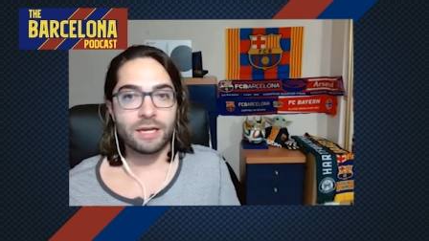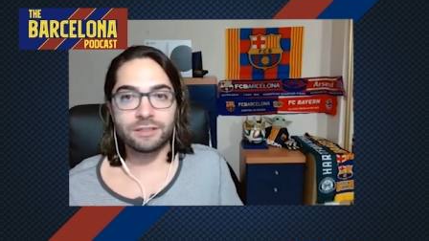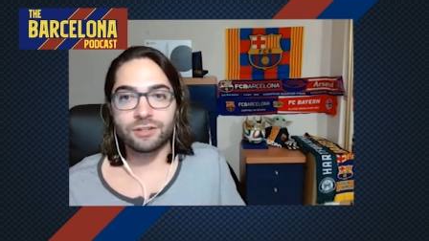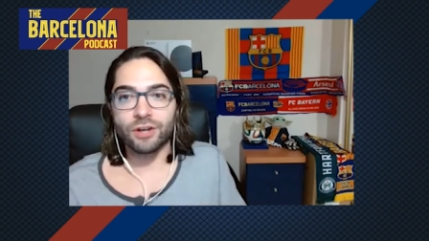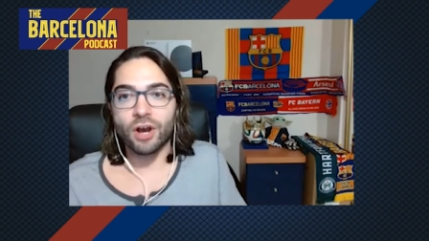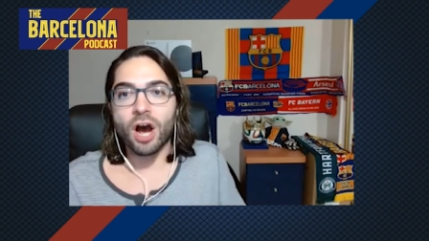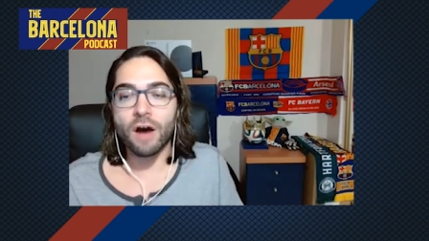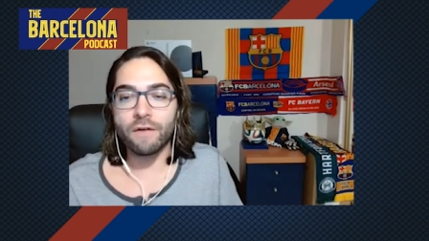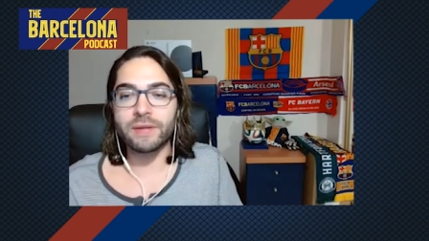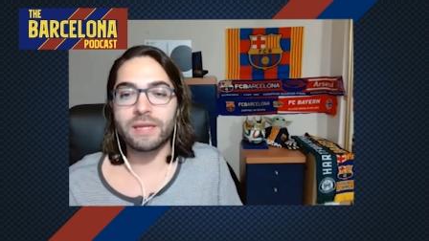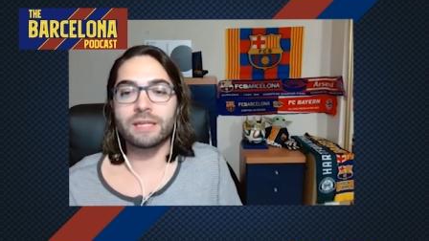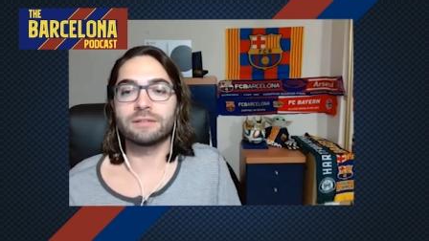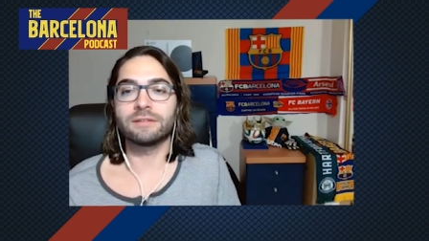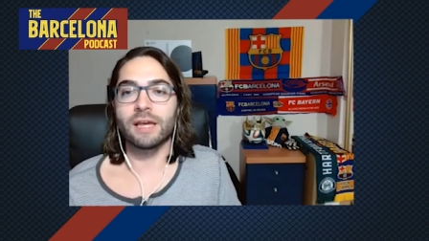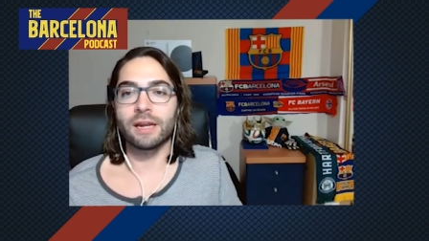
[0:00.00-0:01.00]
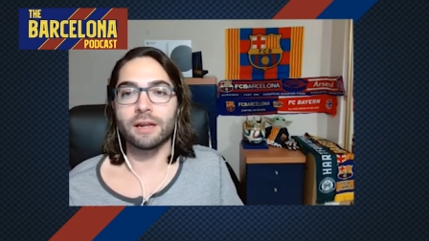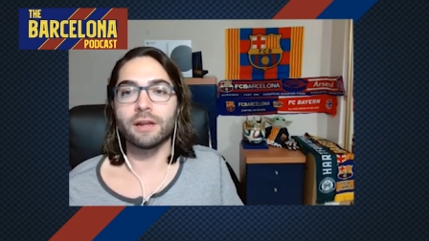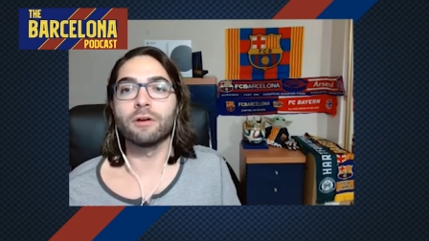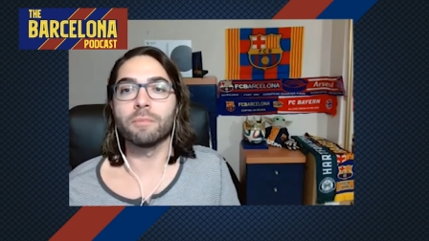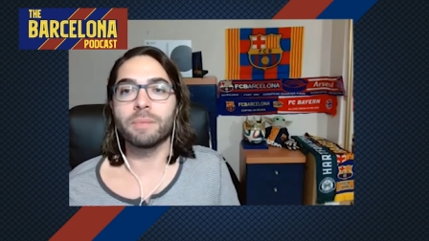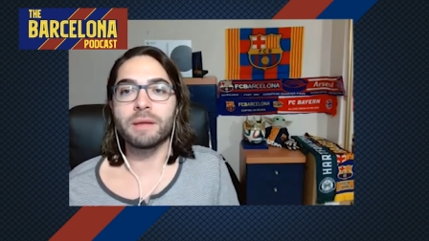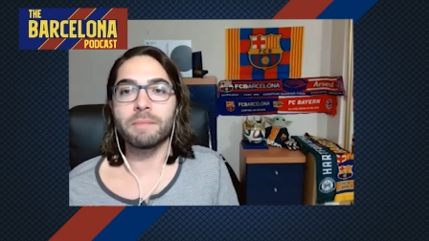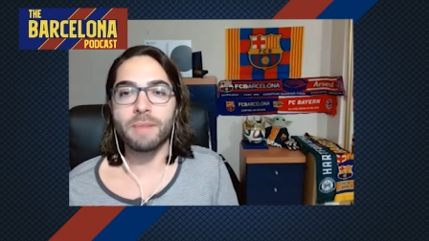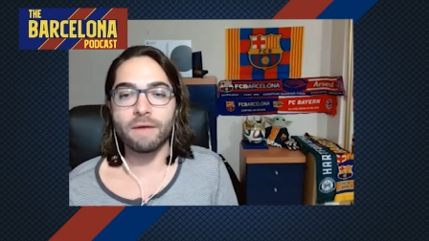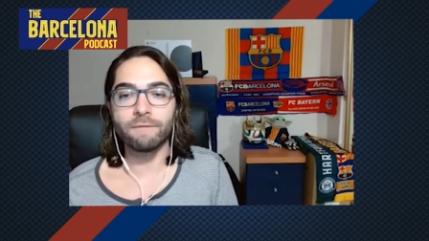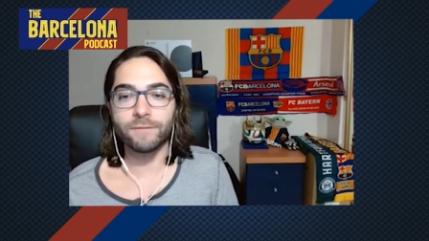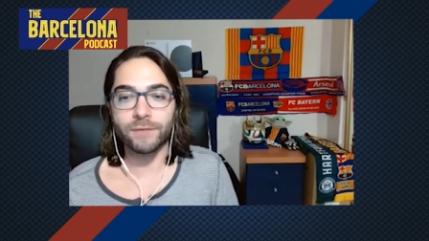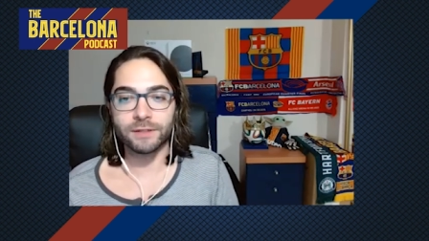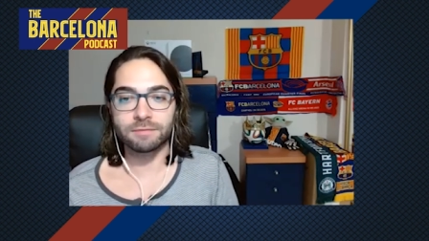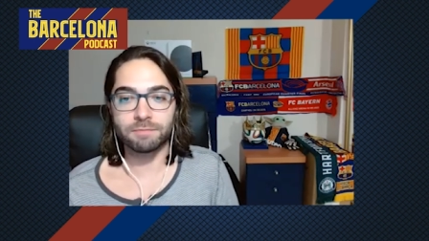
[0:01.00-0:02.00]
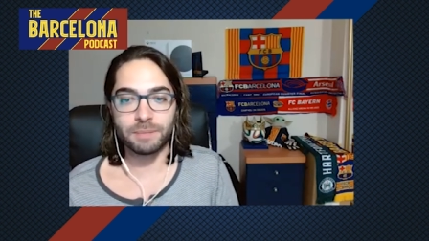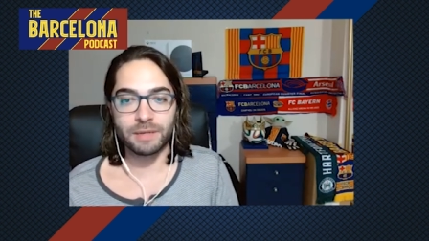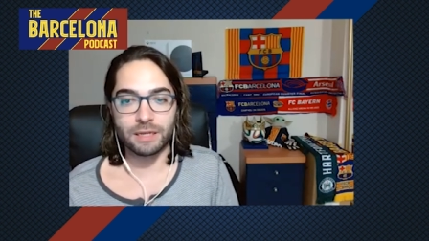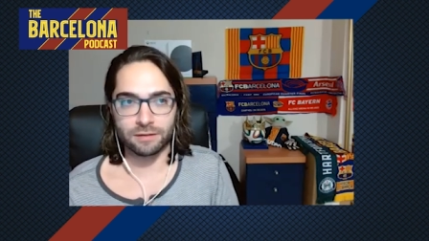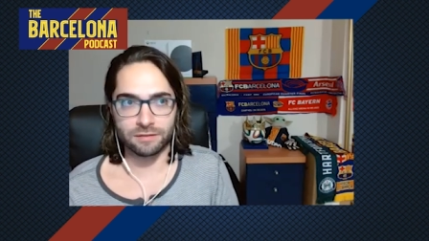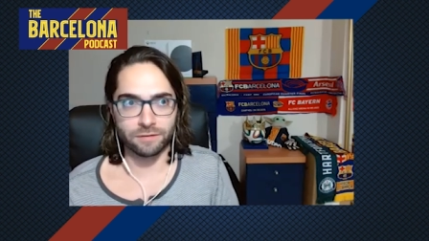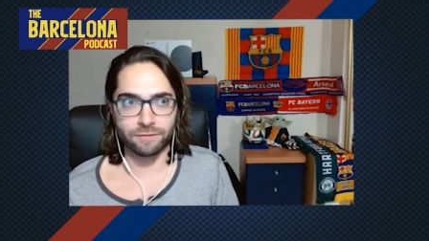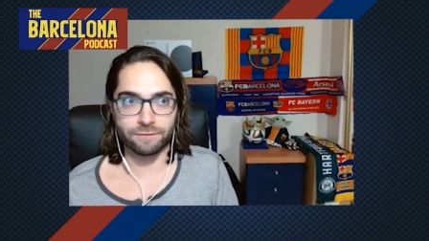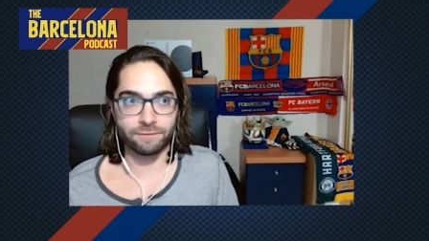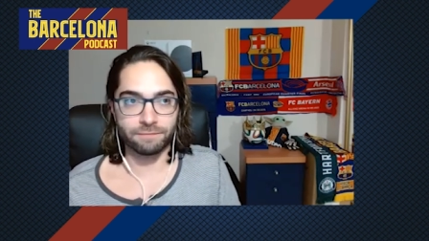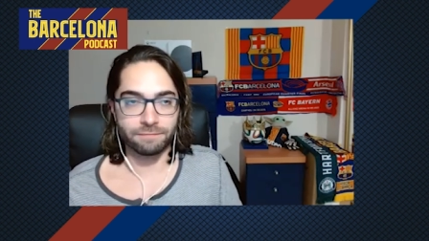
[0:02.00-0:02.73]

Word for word: it's obvious that it'll be Memphis because of